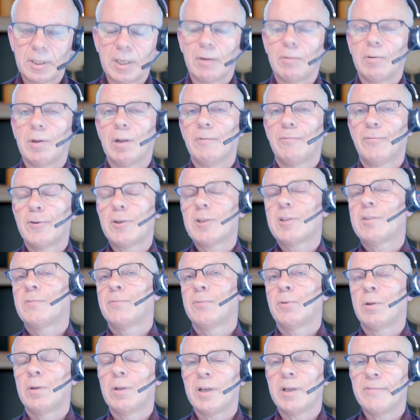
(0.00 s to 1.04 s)
Yeah, well, first of
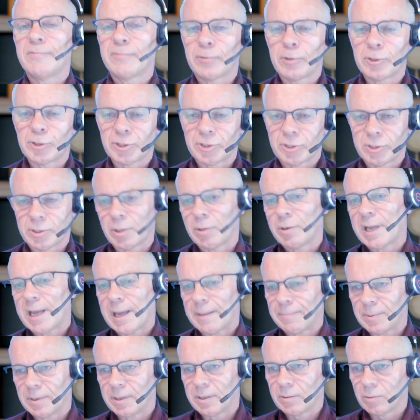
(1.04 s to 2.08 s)
all, inversions don't
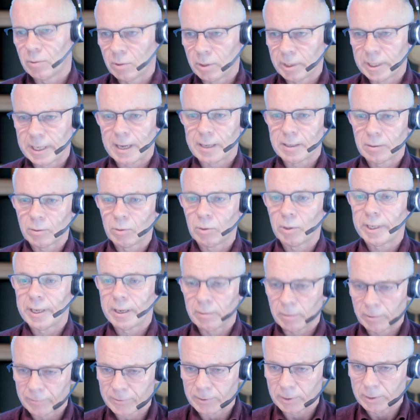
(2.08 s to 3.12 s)
happen all that
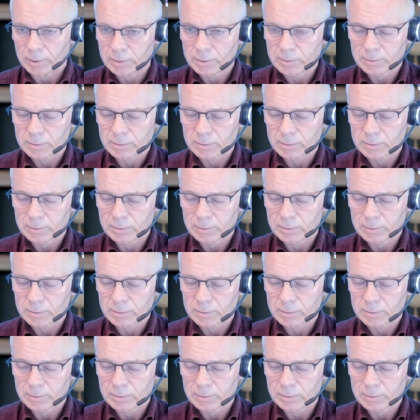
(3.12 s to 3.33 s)
often.